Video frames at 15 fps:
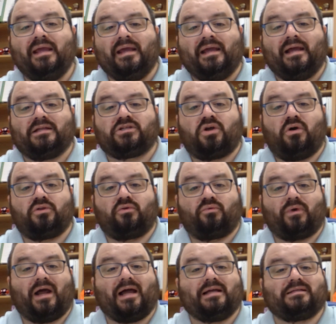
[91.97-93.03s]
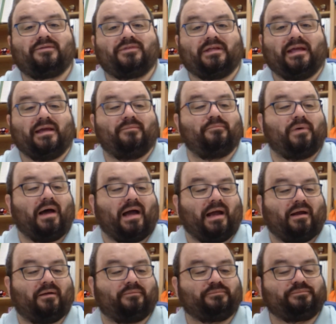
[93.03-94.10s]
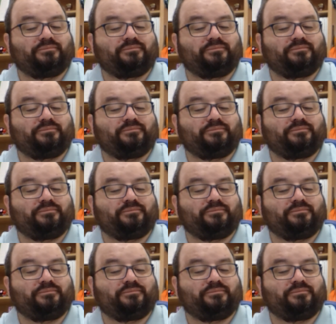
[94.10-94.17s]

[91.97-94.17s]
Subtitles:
It's called The Rise of the Empire.